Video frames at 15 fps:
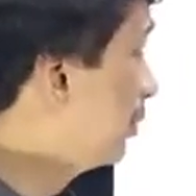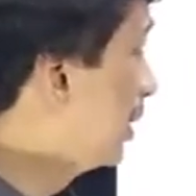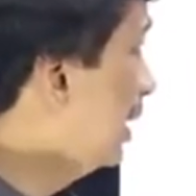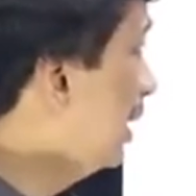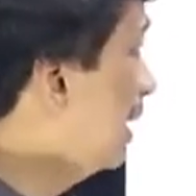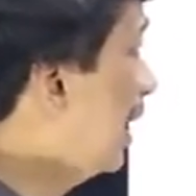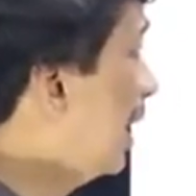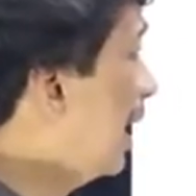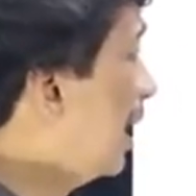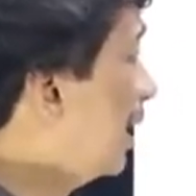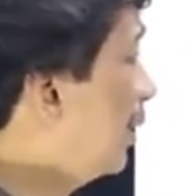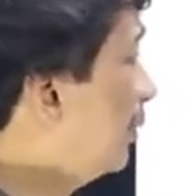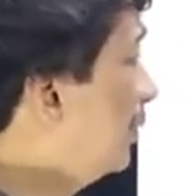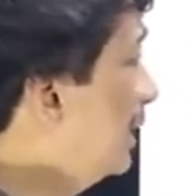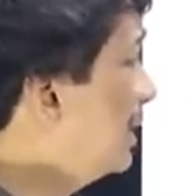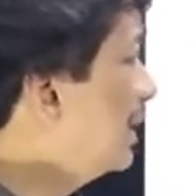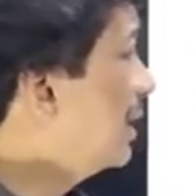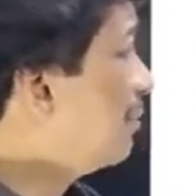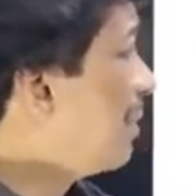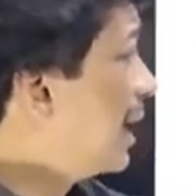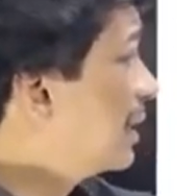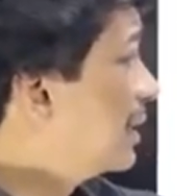Okay. Now, this
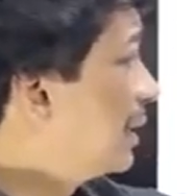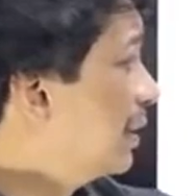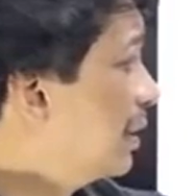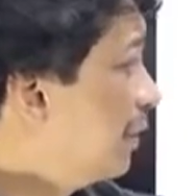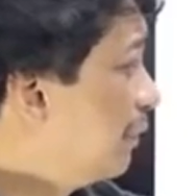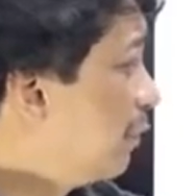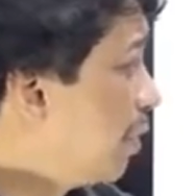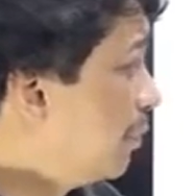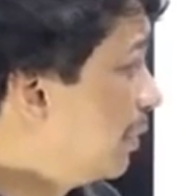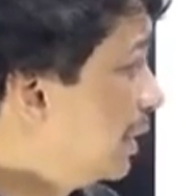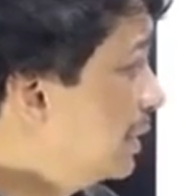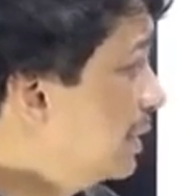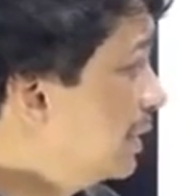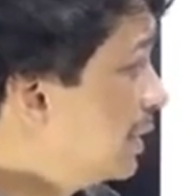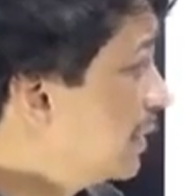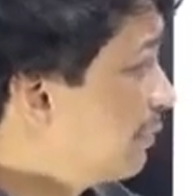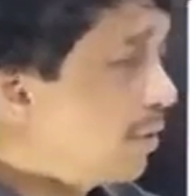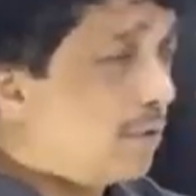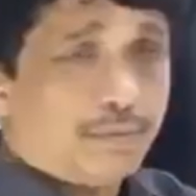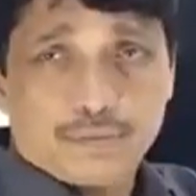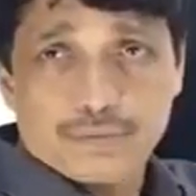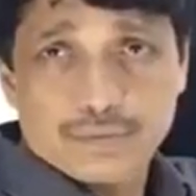is a minor cylinder form. You can see in this
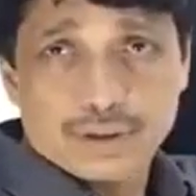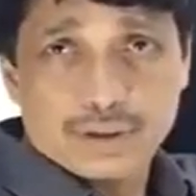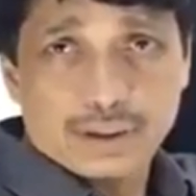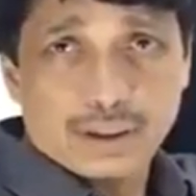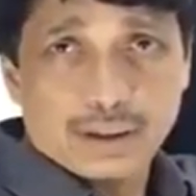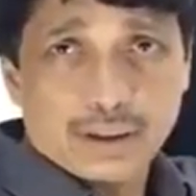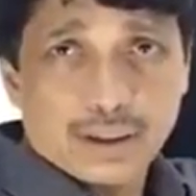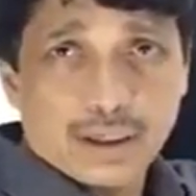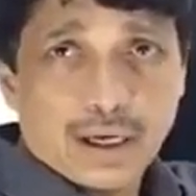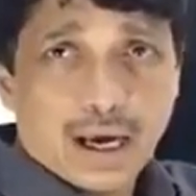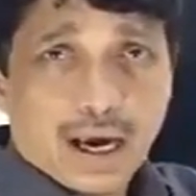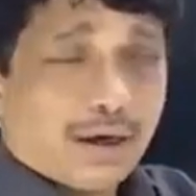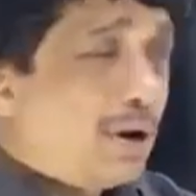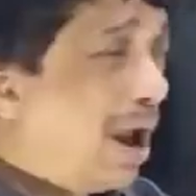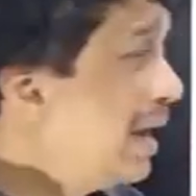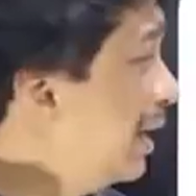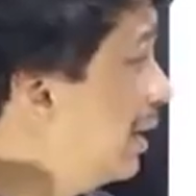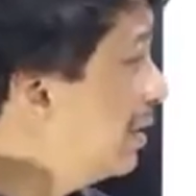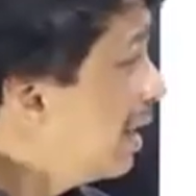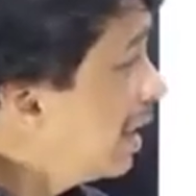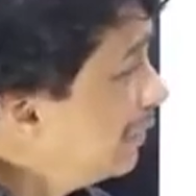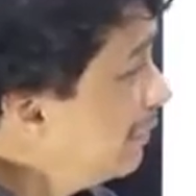form, this thing. Now, I
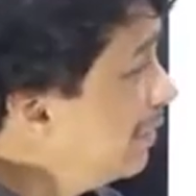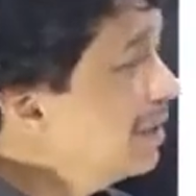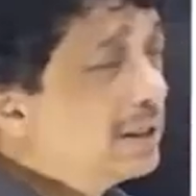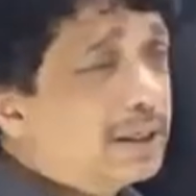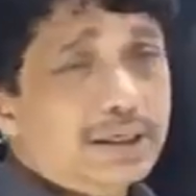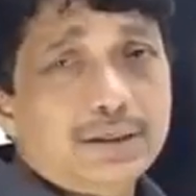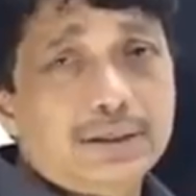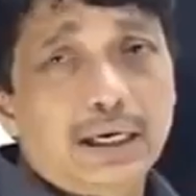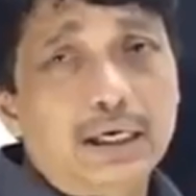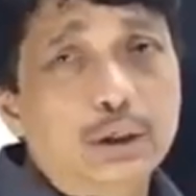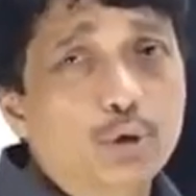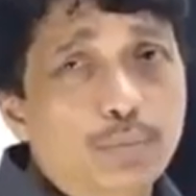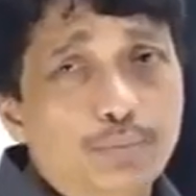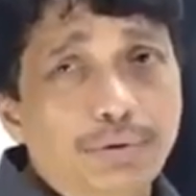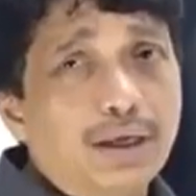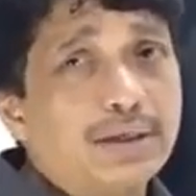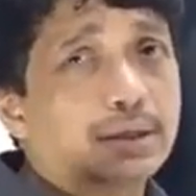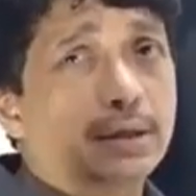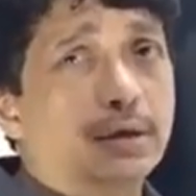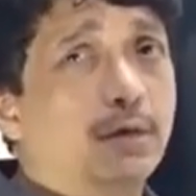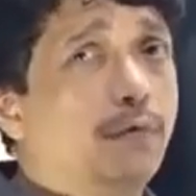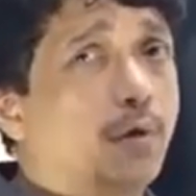can convert this into a plus
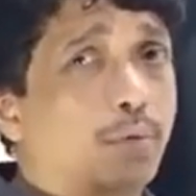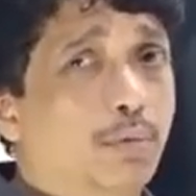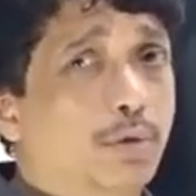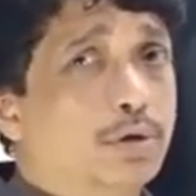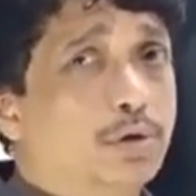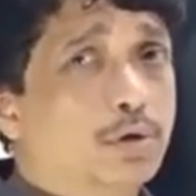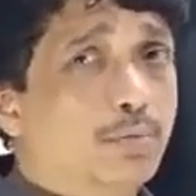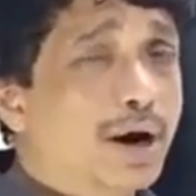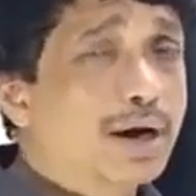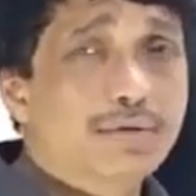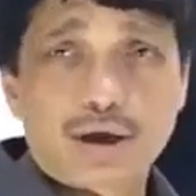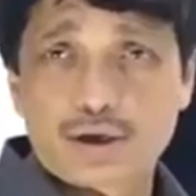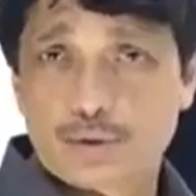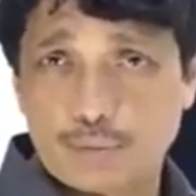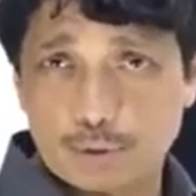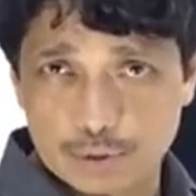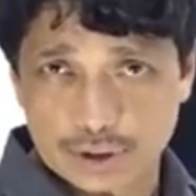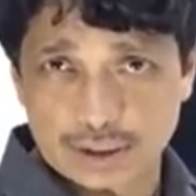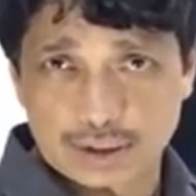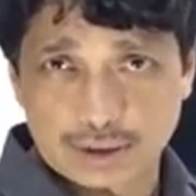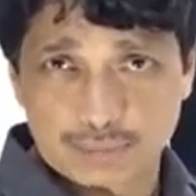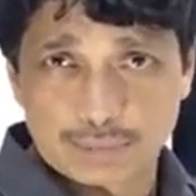cylinder form also by
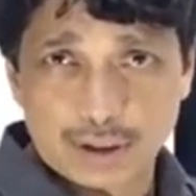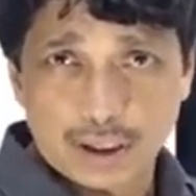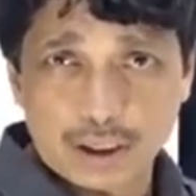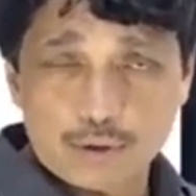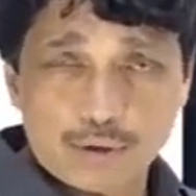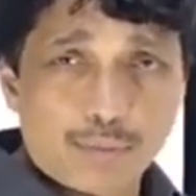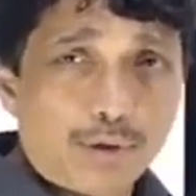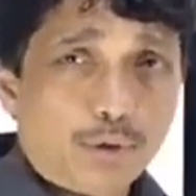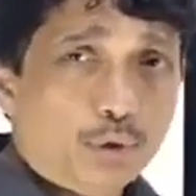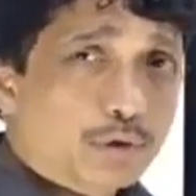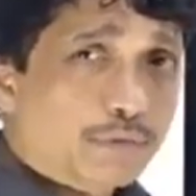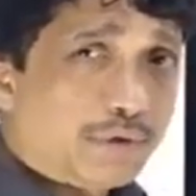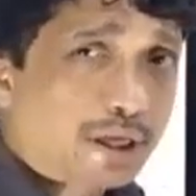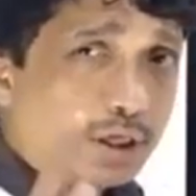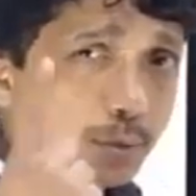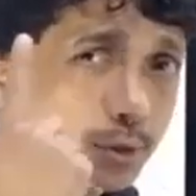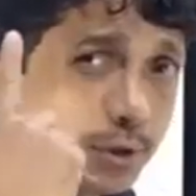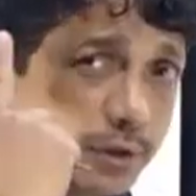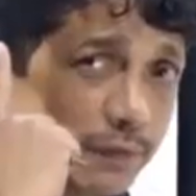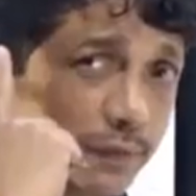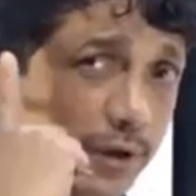transposing them. You remember the rules of transposition?